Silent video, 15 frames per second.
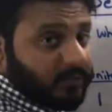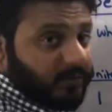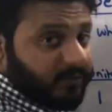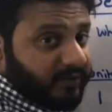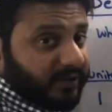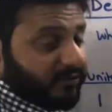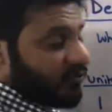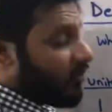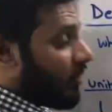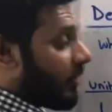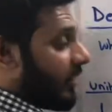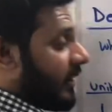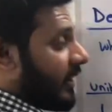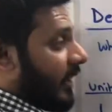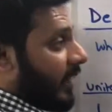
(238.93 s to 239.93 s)
the first
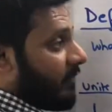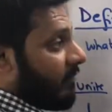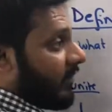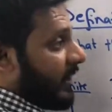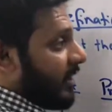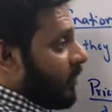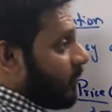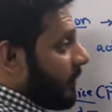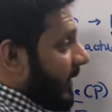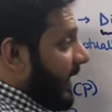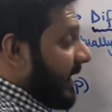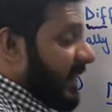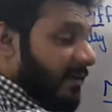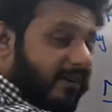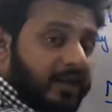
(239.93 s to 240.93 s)
chocolate, I am willing to pay
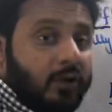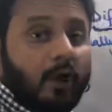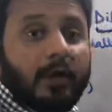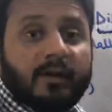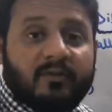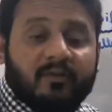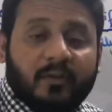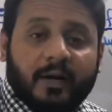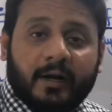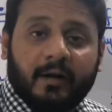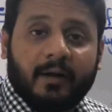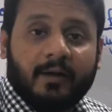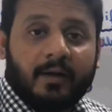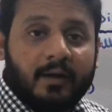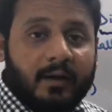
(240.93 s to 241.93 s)
$11 for it.
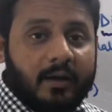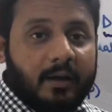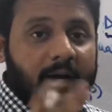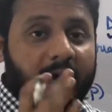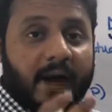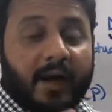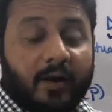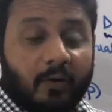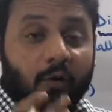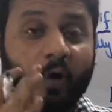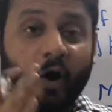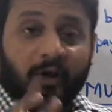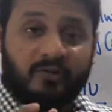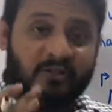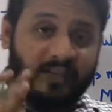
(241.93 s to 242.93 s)
Gosh,